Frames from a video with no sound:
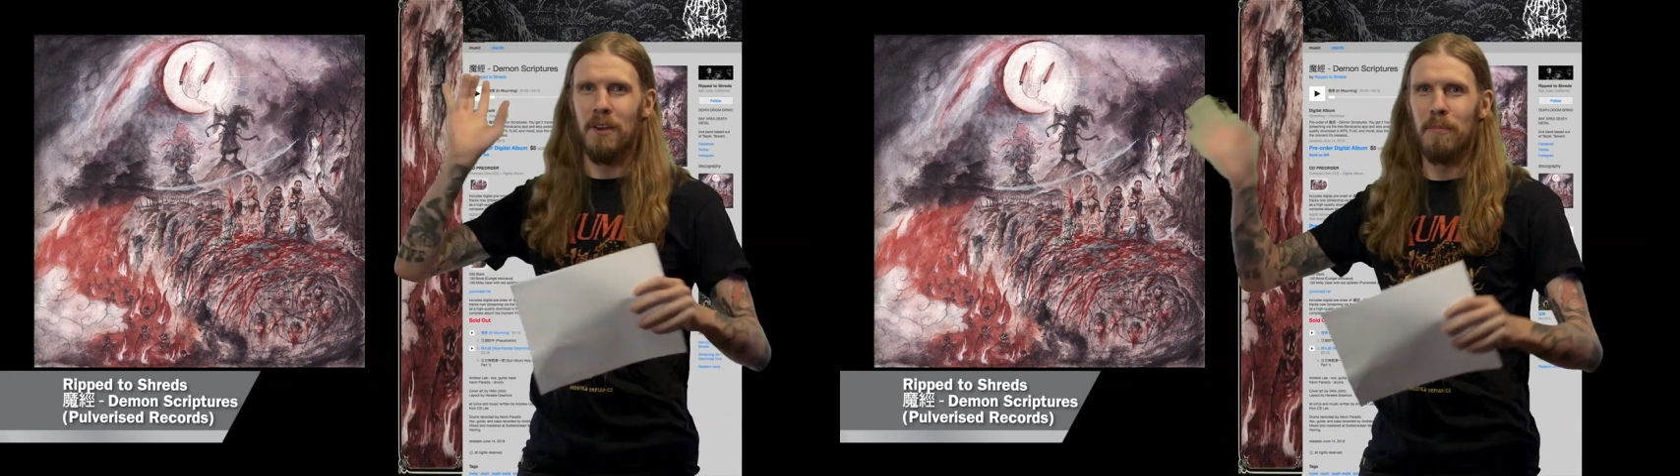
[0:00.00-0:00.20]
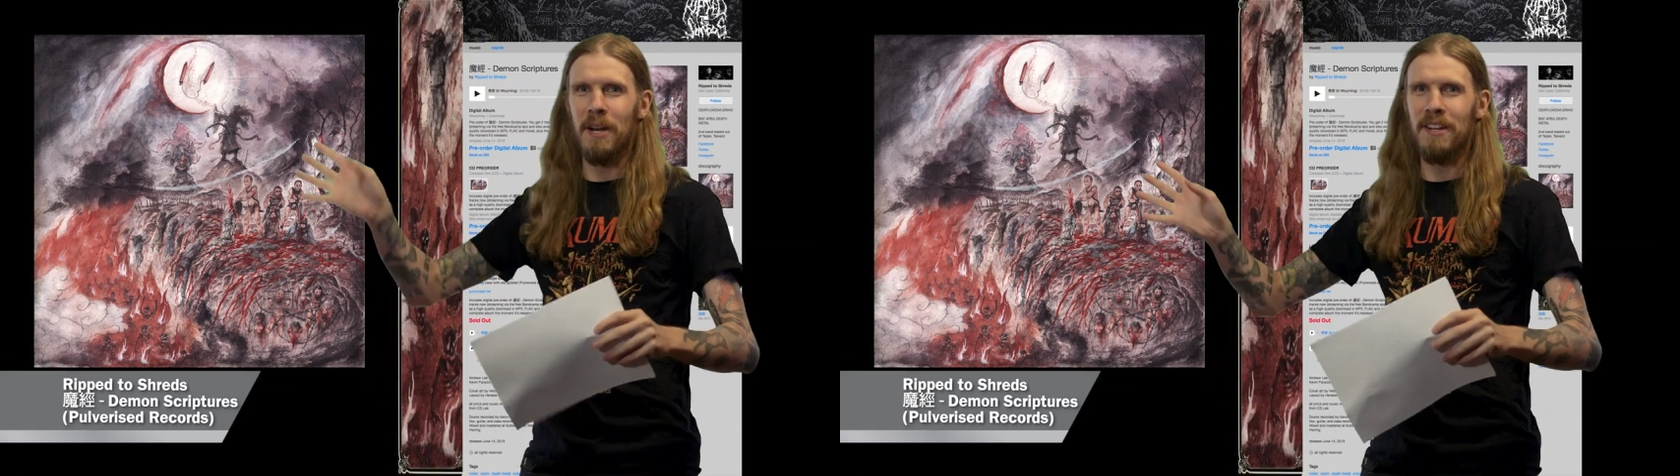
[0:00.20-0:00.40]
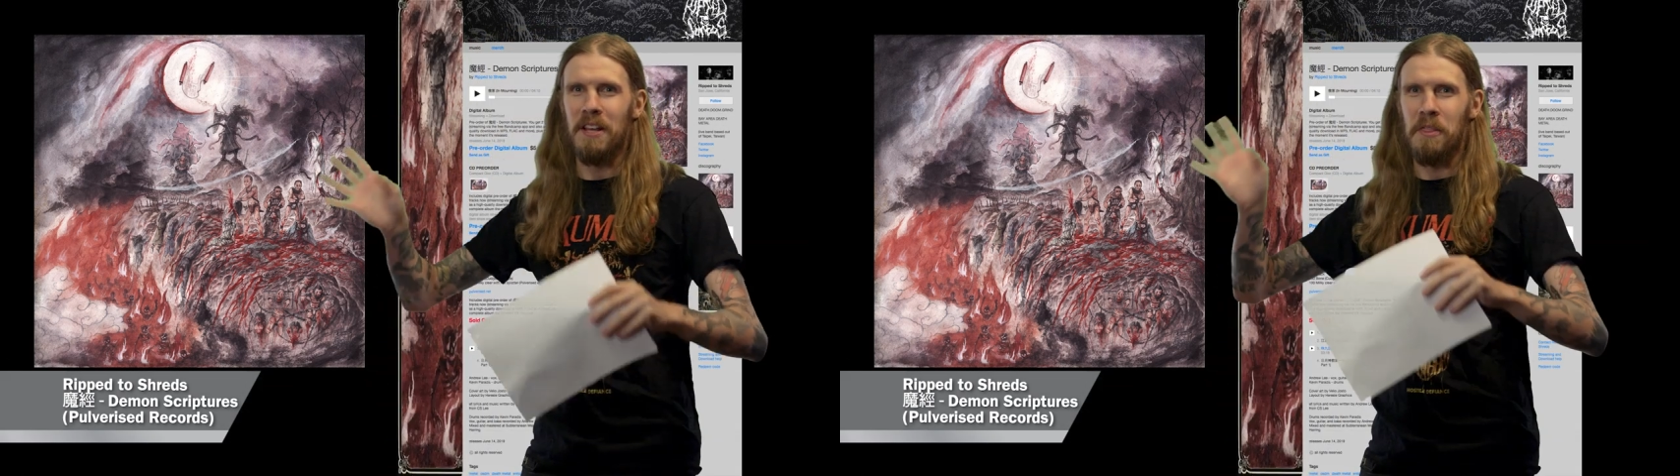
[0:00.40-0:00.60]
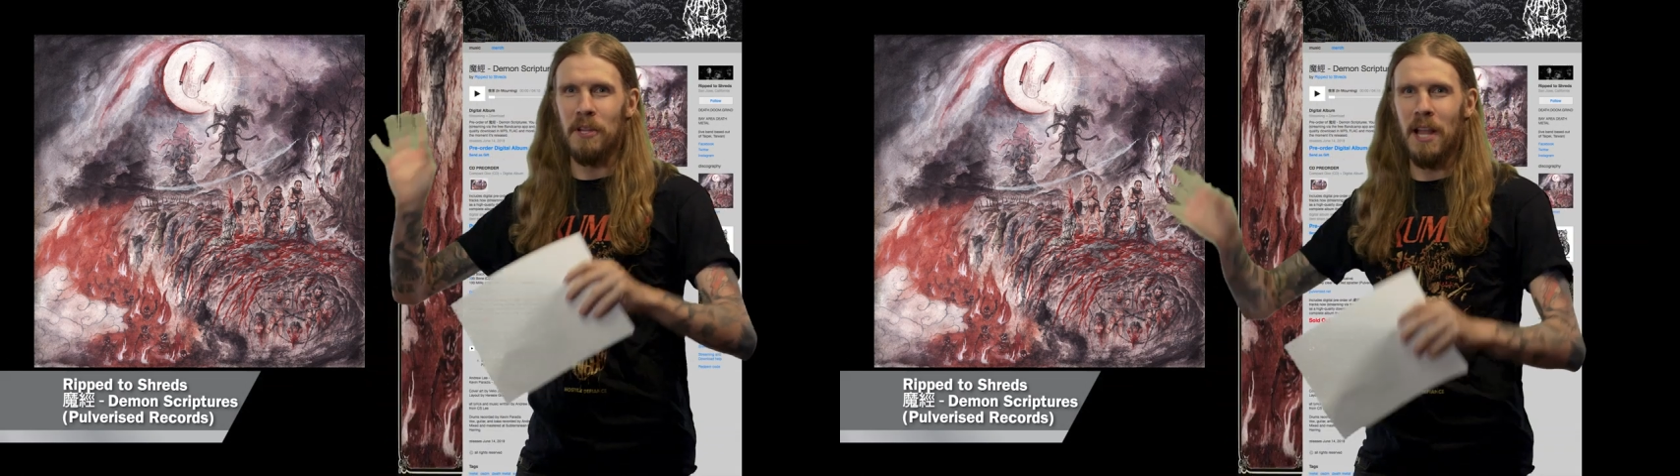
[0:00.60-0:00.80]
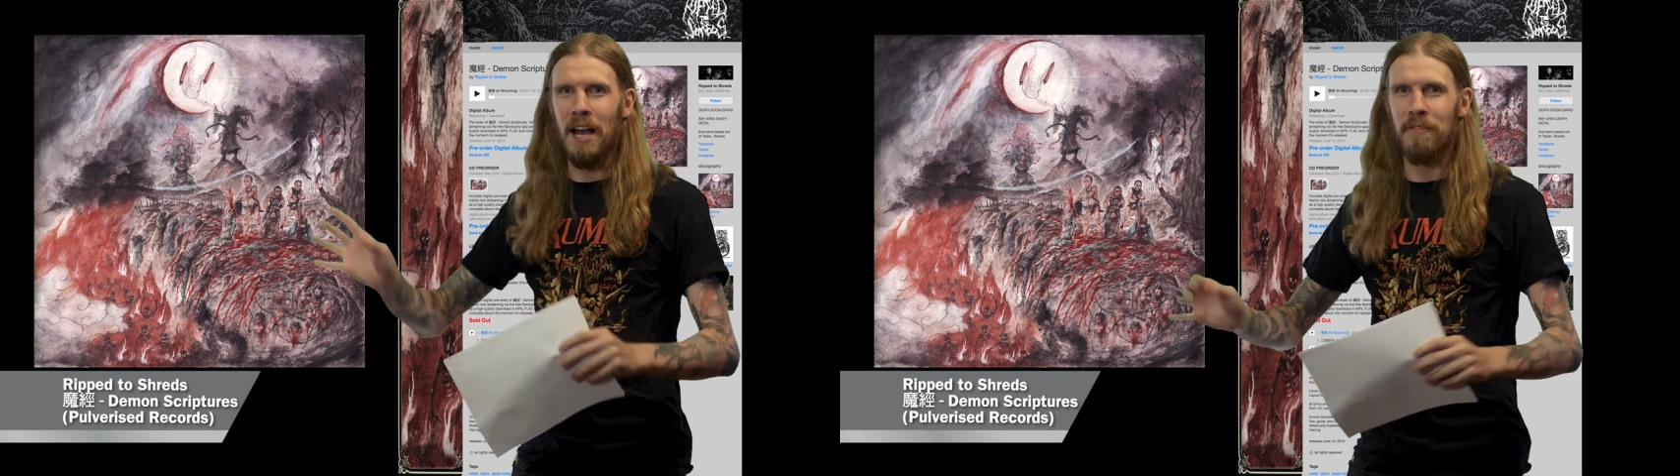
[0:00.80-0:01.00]
but
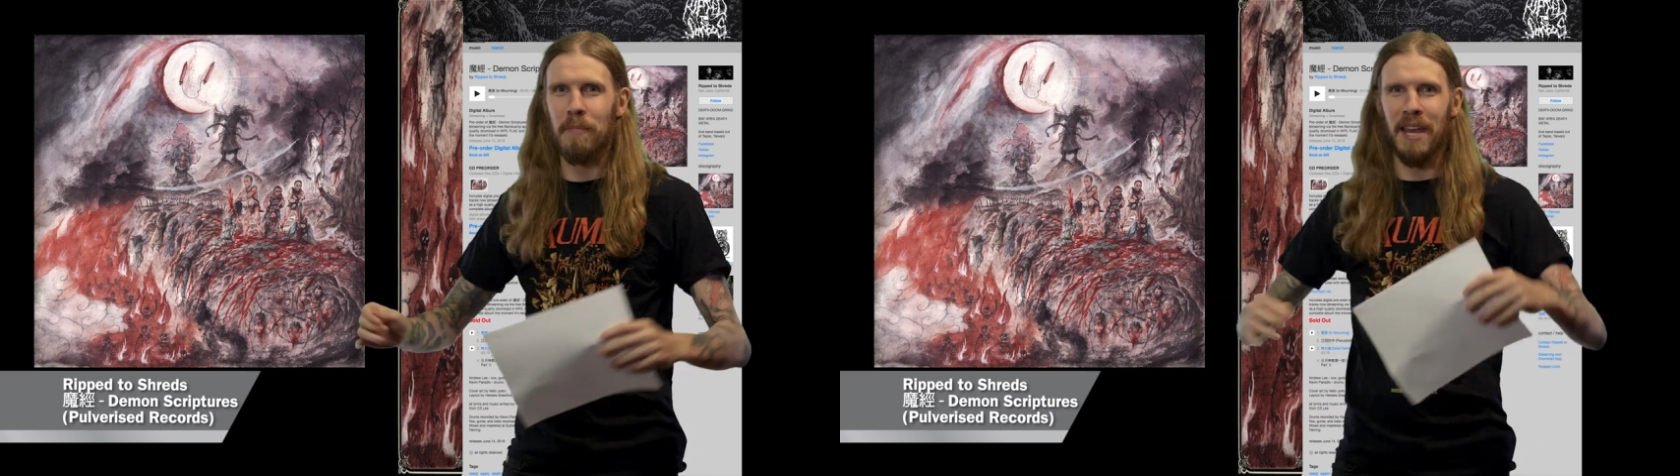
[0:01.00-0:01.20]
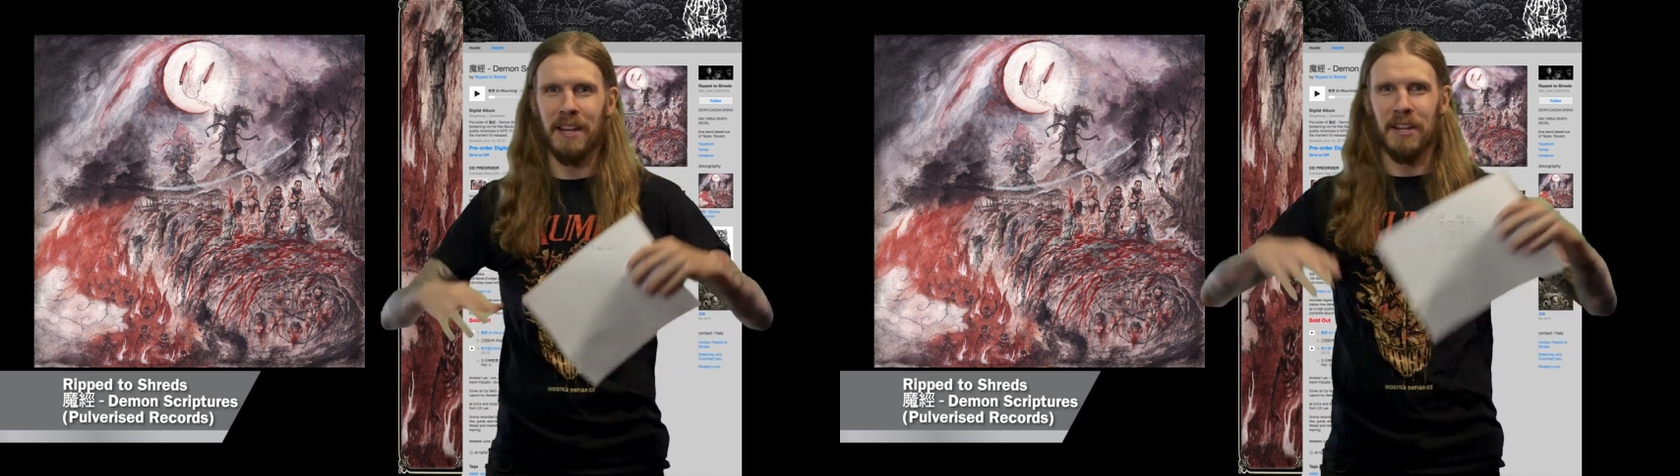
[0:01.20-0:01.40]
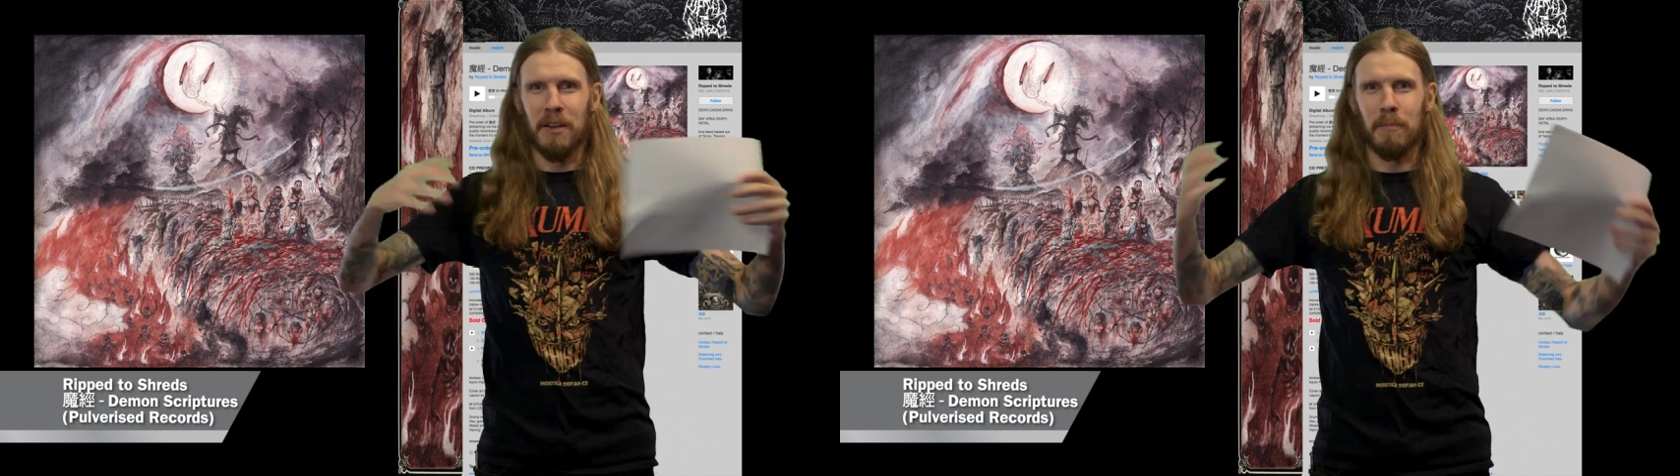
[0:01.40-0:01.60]
the live band